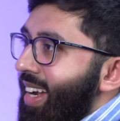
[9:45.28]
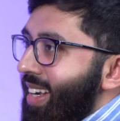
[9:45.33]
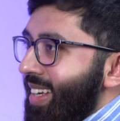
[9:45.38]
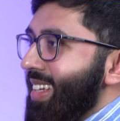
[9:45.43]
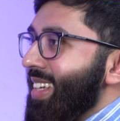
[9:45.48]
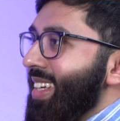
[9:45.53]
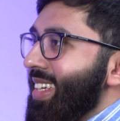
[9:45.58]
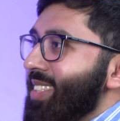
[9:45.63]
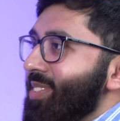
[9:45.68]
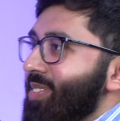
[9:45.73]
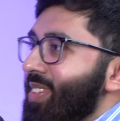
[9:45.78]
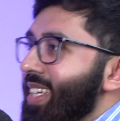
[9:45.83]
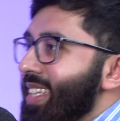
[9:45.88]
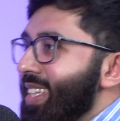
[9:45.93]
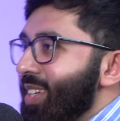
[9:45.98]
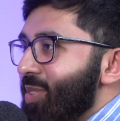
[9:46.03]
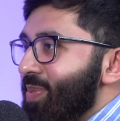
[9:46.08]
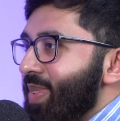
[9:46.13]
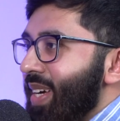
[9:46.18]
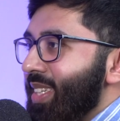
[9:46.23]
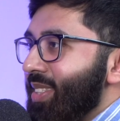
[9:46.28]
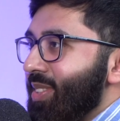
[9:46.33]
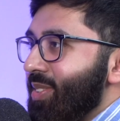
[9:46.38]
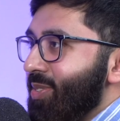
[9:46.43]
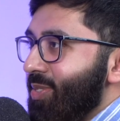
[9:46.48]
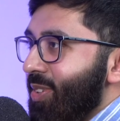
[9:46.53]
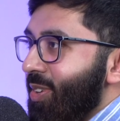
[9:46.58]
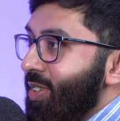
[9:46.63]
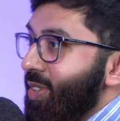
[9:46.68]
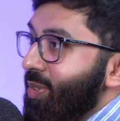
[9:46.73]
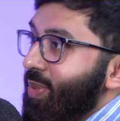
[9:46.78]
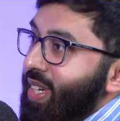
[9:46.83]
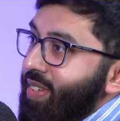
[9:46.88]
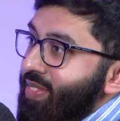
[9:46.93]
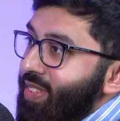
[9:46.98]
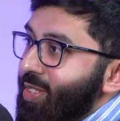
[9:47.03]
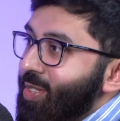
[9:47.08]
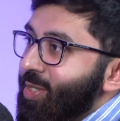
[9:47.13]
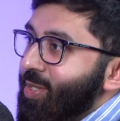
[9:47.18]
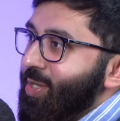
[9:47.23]
and it's funny that you mentioned follow the way
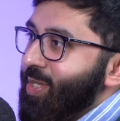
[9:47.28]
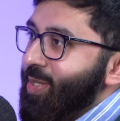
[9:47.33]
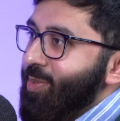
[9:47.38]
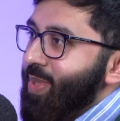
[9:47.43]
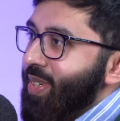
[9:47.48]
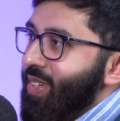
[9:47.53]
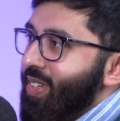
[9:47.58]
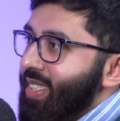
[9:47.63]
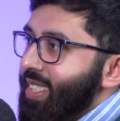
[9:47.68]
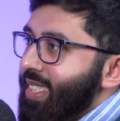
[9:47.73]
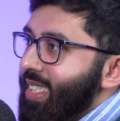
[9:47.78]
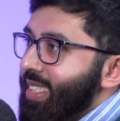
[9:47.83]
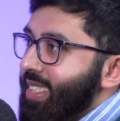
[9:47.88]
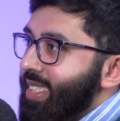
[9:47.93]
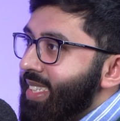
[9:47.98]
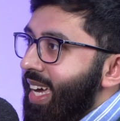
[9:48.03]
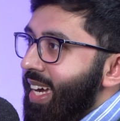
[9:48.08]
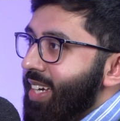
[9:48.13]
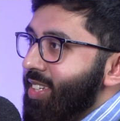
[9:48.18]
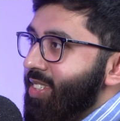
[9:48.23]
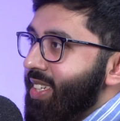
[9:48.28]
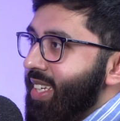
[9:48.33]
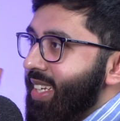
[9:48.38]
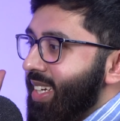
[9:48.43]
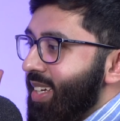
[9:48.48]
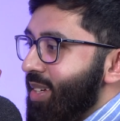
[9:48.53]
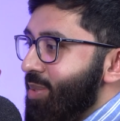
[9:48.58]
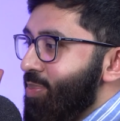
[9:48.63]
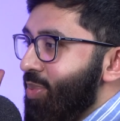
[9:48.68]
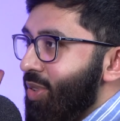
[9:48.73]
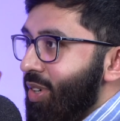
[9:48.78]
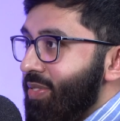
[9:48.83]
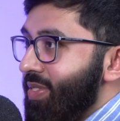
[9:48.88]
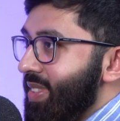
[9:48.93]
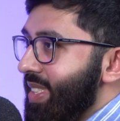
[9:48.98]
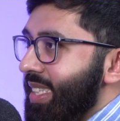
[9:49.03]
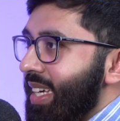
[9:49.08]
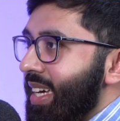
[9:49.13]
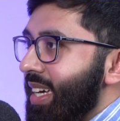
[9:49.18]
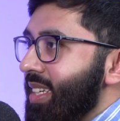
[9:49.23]
of the Jews, because this is actually
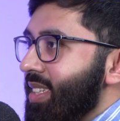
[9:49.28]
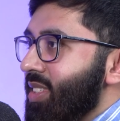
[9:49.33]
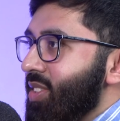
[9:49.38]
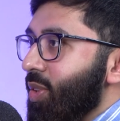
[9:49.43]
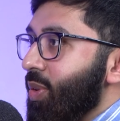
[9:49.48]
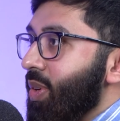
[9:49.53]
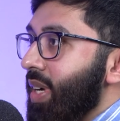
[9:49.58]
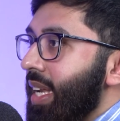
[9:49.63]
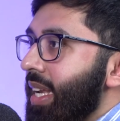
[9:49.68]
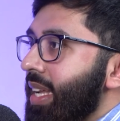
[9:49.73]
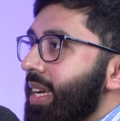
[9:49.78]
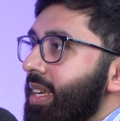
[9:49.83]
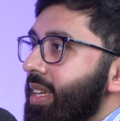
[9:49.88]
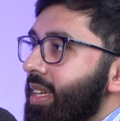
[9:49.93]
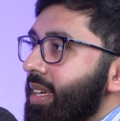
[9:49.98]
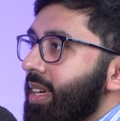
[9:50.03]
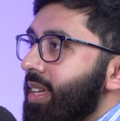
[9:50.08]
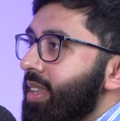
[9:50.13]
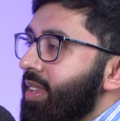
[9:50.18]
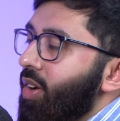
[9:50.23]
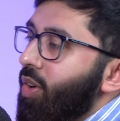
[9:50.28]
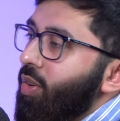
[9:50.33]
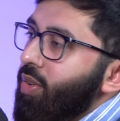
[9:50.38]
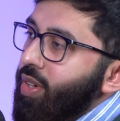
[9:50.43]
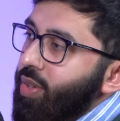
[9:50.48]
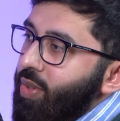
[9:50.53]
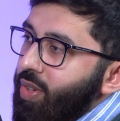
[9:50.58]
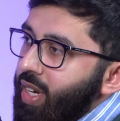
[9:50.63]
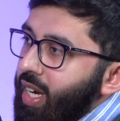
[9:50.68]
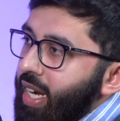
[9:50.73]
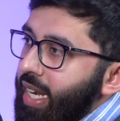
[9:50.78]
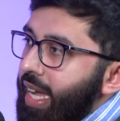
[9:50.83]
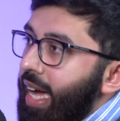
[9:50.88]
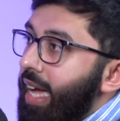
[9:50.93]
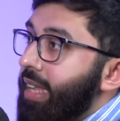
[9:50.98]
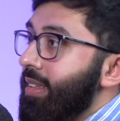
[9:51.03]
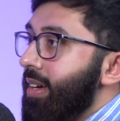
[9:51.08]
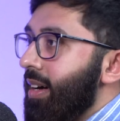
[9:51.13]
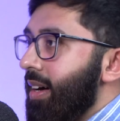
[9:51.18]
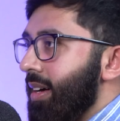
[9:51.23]
prophesied so clearly in the Holy Quran
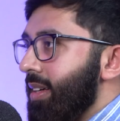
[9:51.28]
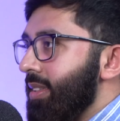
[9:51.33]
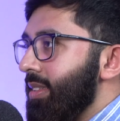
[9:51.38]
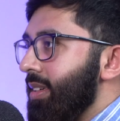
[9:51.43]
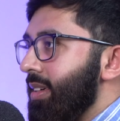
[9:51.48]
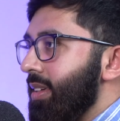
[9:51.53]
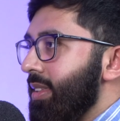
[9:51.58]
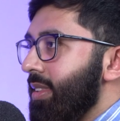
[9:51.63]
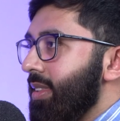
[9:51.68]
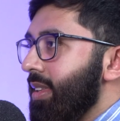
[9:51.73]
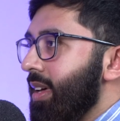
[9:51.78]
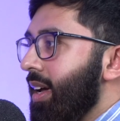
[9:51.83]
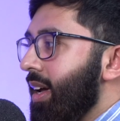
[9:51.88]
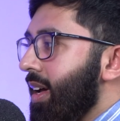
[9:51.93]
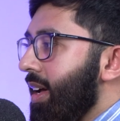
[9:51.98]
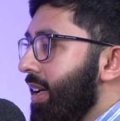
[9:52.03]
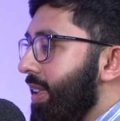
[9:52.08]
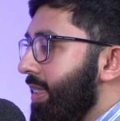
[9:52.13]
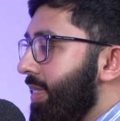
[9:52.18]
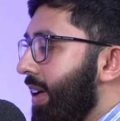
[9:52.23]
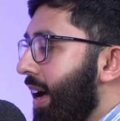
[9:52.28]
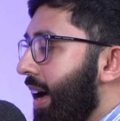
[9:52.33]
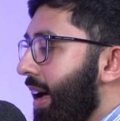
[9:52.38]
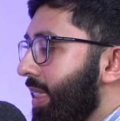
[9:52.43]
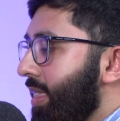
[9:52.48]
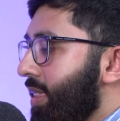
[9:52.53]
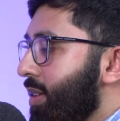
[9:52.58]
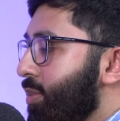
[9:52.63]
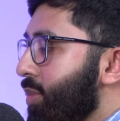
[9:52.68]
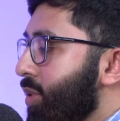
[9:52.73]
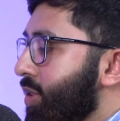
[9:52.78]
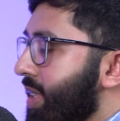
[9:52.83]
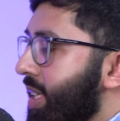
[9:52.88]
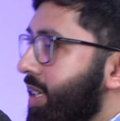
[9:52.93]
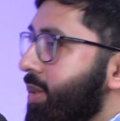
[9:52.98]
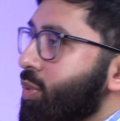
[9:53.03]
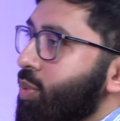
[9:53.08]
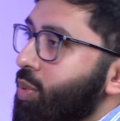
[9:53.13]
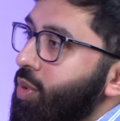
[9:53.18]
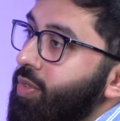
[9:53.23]
and the Ahadith that the
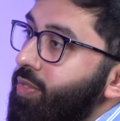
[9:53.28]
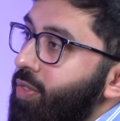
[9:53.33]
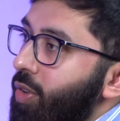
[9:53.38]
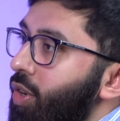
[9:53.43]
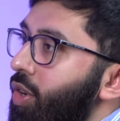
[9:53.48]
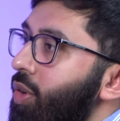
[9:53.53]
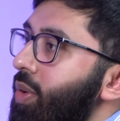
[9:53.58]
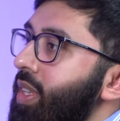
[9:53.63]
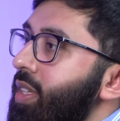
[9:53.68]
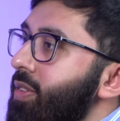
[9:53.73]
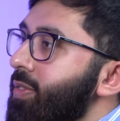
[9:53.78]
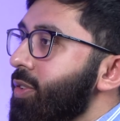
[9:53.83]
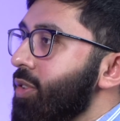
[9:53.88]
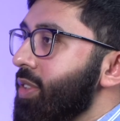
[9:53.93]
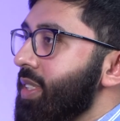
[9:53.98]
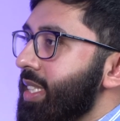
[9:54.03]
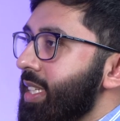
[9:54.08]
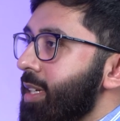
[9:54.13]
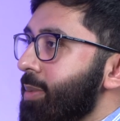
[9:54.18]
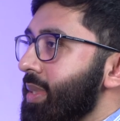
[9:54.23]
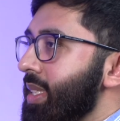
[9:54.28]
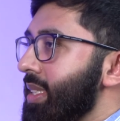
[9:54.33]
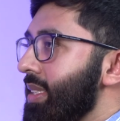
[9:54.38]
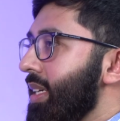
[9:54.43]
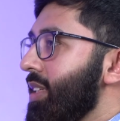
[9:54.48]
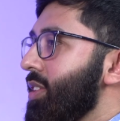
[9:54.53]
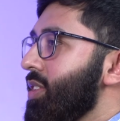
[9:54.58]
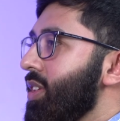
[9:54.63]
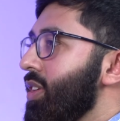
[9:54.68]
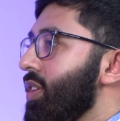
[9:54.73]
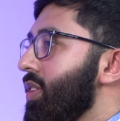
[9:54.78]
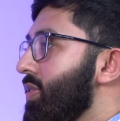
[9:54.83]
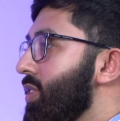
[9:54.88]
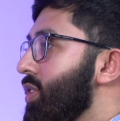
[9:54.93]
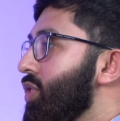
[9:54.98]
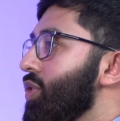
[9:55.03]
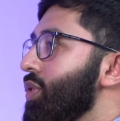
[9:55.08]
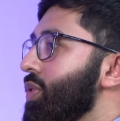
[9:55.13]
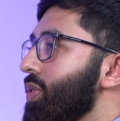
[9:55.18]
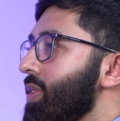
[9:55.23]
Muslims will follow in the footsteps essentially of the
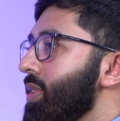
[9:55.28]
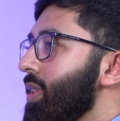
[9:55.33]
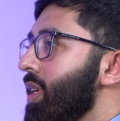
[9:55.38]
Jews.